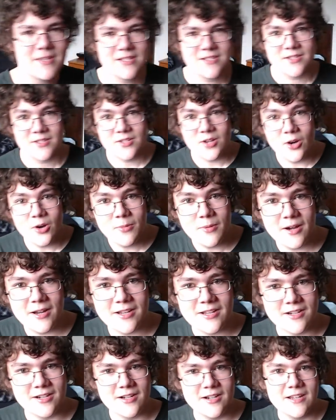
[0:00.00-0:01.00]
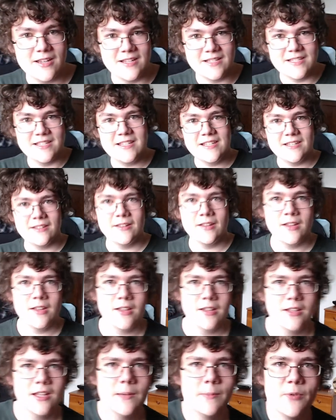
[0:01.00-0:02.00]
the tall monitor is,
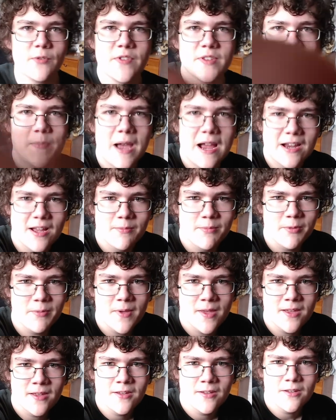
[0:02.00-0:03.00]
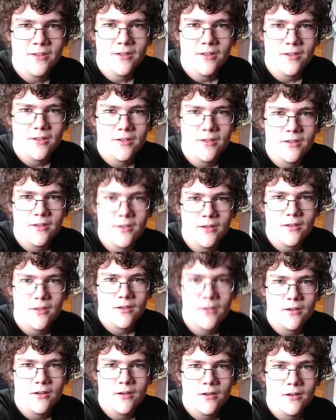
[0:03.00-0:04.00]
let me move this back up a
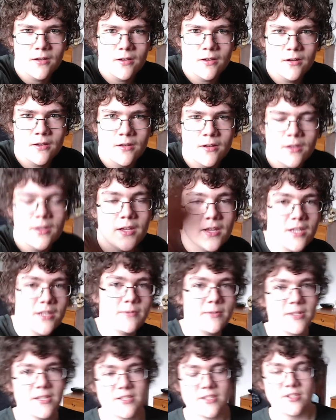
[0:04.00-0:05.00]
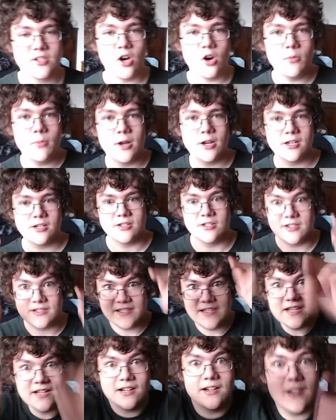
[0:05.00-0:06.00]
bit. Is because the tall monitor is
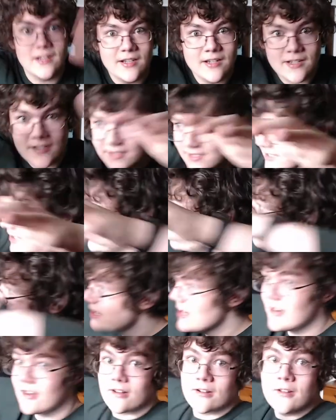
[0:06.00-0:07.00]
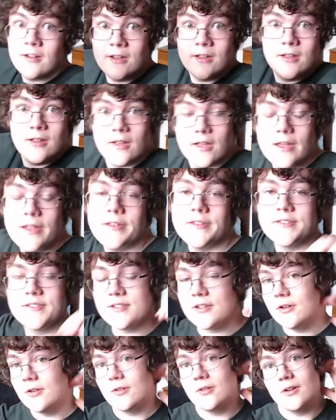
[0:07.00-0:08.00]
here instead of here. And
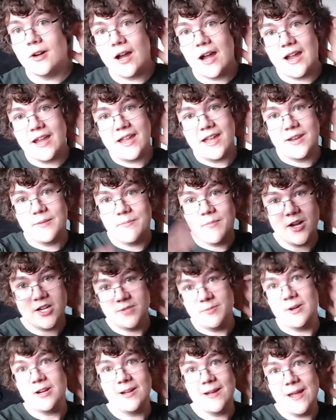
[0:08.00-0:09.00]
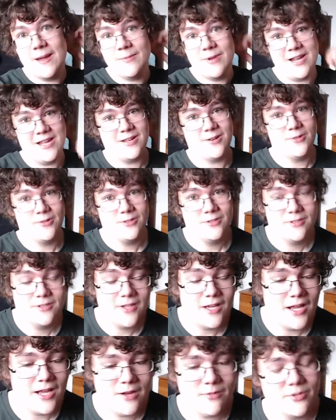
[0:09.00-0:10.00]
so I get a much better camera angle
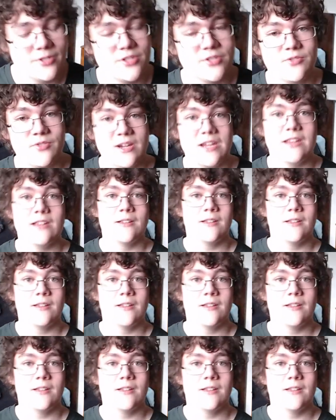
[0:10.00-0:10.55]
uh, which is Greek.